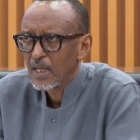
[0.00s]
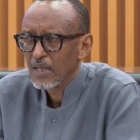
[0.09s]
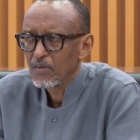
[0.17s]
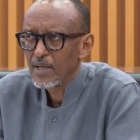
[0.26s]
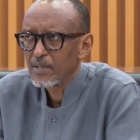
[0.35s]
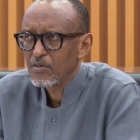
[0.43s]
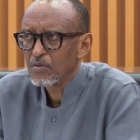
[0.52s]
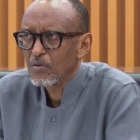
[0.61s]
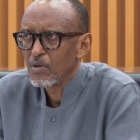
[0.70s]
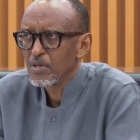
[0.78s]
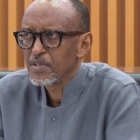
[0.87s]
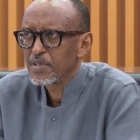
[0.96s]
I would like to
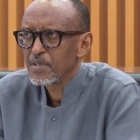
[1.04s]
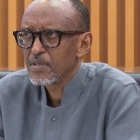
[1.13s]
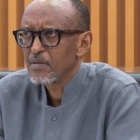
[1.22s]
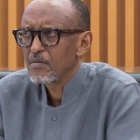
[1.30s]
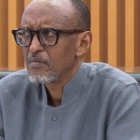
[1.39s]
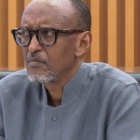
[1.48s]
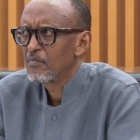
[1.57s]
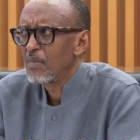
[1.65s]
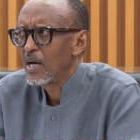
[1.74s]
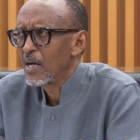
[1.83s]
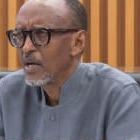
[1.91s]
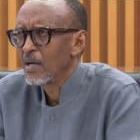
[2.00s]
close
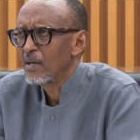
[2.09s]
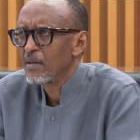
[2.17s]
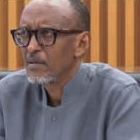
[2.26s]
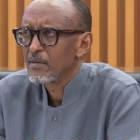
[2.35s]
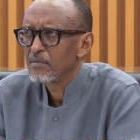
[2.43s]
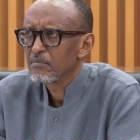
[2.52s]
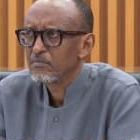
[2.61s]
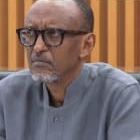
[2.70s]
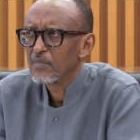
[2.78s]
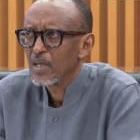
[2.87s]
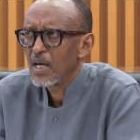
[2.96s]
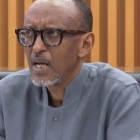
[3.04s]
by
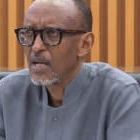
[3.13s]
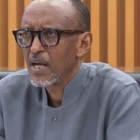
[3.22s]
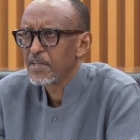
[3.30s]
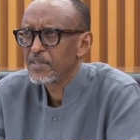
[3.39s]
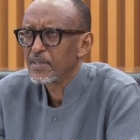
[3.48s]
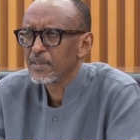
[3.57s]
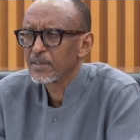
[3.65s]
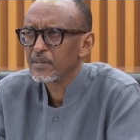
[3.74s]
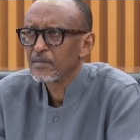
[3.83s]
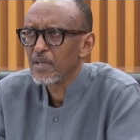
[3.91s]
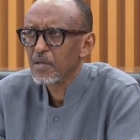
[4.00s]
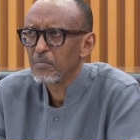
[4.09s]

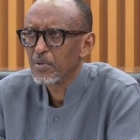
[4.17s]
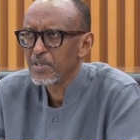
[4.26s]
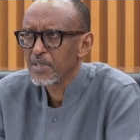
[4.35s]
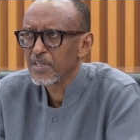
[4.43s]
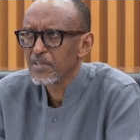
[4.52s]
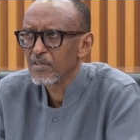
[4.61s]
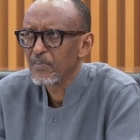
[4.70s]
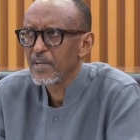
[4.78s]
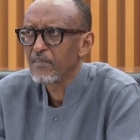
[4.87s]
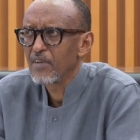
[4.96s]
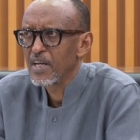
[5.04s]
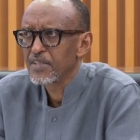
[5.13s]
highlighting the importance of
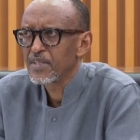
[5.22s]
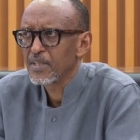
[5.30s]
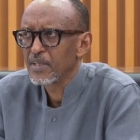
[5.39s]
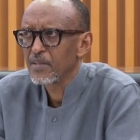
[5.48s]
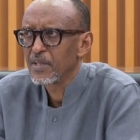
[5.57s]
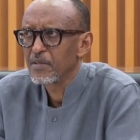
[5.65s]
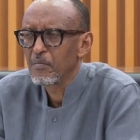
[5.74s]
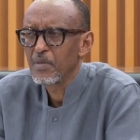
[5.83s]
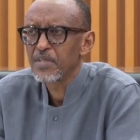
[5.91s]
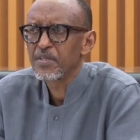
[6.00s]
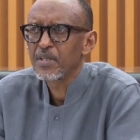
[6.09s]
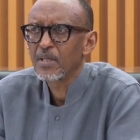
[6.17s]
advancing the
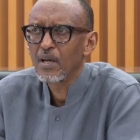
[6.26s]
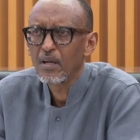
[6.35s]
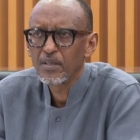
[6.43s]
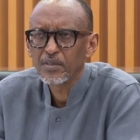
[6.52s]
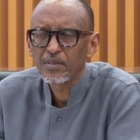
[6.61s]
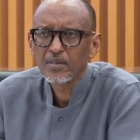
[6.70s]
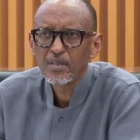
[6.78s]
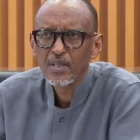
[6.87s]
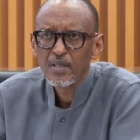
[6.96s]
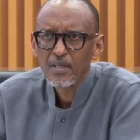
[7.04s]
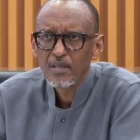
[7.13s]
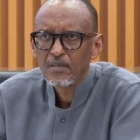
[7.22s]
domestic health
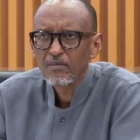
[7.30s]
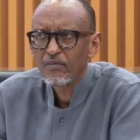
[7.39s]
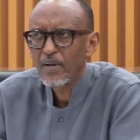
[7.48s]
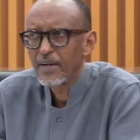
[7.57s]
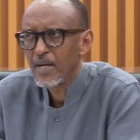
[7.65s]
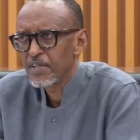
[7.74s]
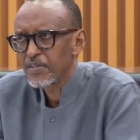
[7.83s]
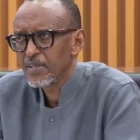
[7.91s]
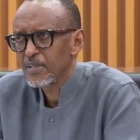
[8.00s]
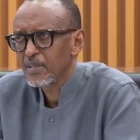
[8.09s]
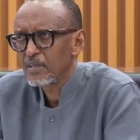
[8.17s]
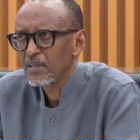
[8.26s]

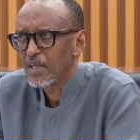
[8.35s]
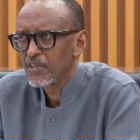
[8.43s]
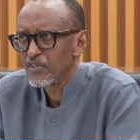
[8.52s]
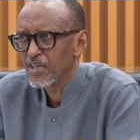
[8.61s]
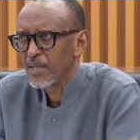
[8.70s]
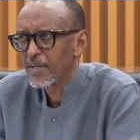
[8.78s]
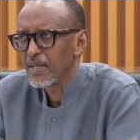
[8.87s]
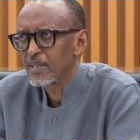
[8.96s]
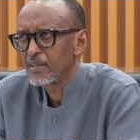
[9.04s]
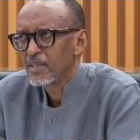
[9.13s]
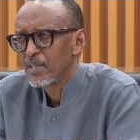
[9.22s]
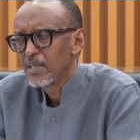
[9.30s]
financing
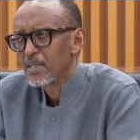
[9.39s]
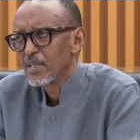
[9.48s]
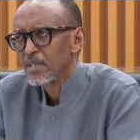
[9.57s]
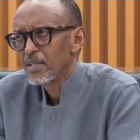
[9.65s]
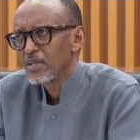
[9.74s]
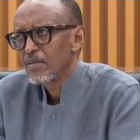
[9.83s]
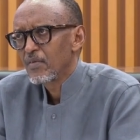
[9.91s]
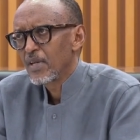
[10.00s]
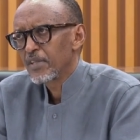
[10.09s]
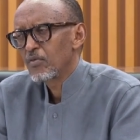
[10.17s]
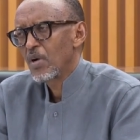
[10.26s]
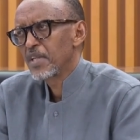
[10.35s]
agenda
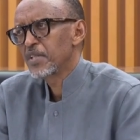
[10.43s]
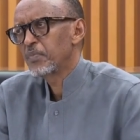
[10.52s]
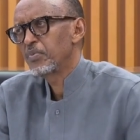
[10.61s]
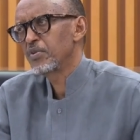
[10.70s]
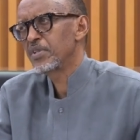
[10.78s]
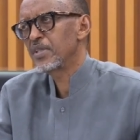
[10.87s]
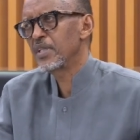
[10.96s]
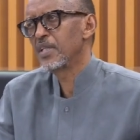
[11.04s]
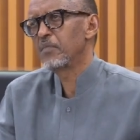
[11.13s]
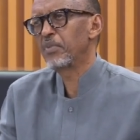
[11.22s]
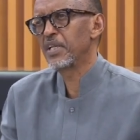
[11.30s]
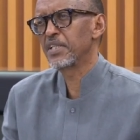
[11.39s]
that was put
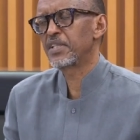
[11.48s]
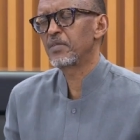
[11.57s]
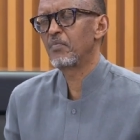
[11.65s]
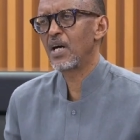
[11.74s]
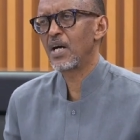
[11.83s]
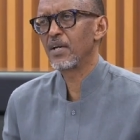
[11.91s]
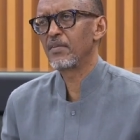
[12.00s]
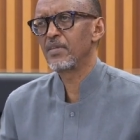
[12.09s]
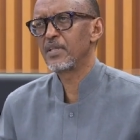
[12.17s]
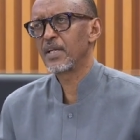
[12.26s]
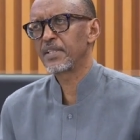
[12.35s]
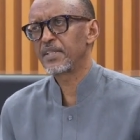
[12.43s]
in place by
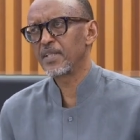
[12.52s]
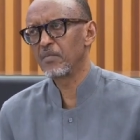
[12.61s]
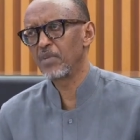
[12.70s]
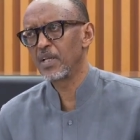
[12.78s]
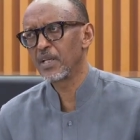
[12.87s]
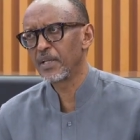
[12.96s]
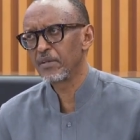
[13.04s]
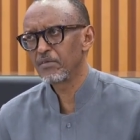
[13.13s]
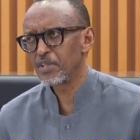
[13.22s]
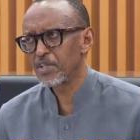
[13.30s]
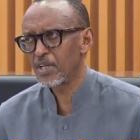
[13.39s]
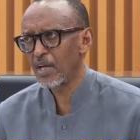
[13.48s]
the Assembly and
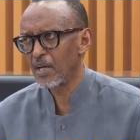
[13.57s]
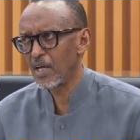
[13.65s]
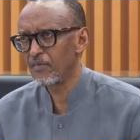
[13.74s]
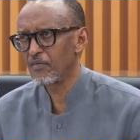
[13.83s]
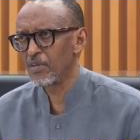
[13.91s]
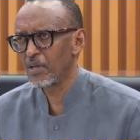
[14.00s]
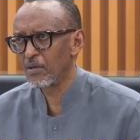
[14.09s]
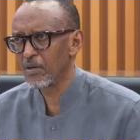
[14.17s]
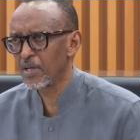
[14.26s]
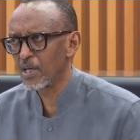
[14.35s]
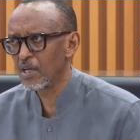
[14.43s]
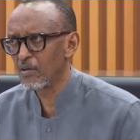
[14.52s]
which I have the
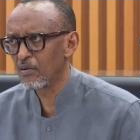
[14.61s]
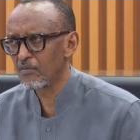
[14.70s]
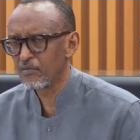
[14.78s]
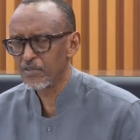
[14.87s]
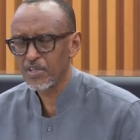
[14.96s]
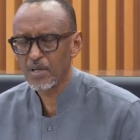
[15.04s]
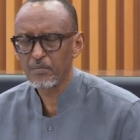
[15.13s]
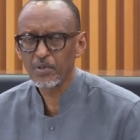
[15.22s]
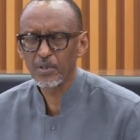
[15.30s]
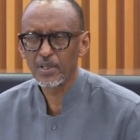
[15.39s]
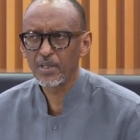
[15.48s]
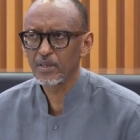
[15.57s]
honor of
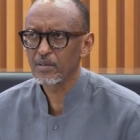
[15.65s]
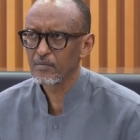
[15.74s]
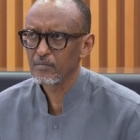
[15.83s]
championing.